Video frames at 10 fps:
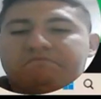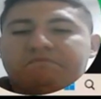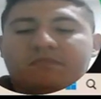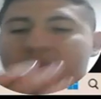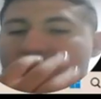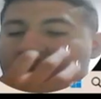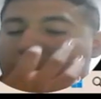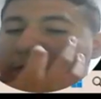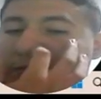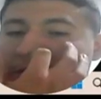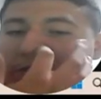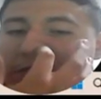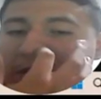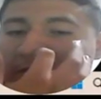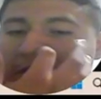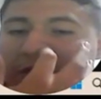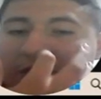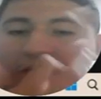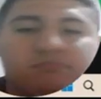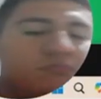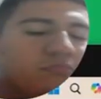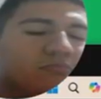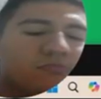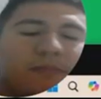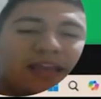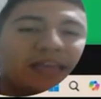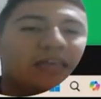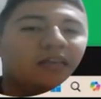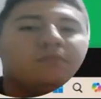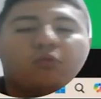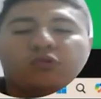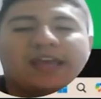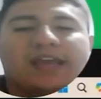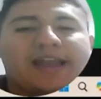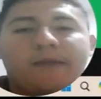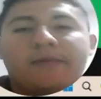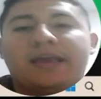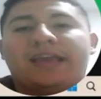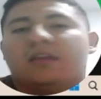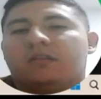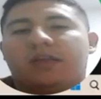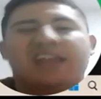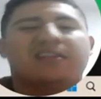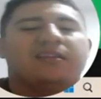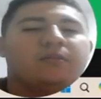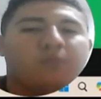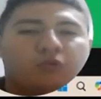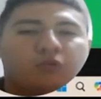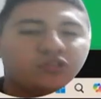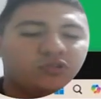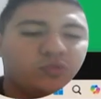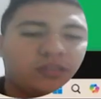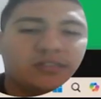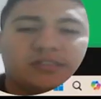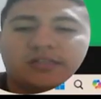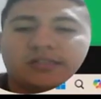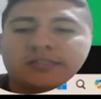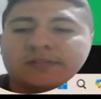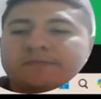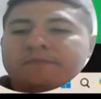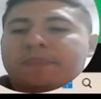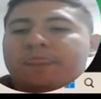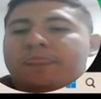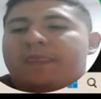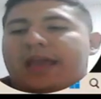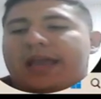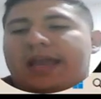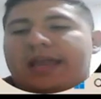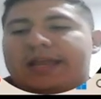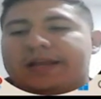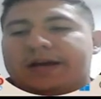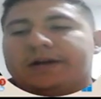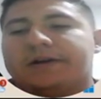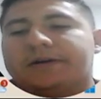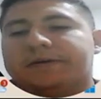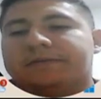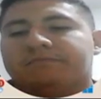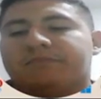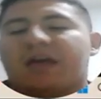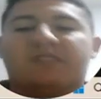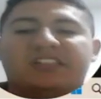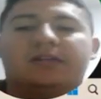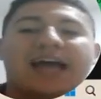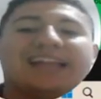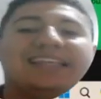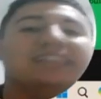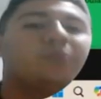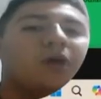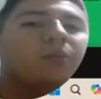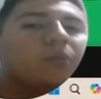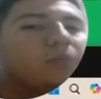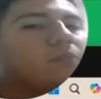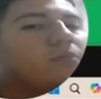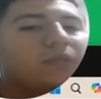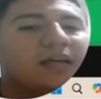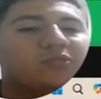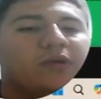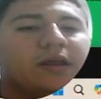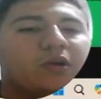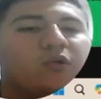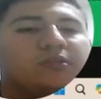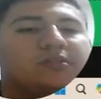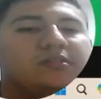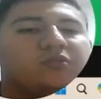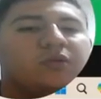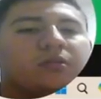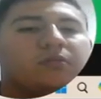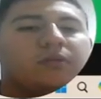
Based on activity, make it more dynamic and getting emotions with the students. And every student had this problem. That's what I noticed as well, right?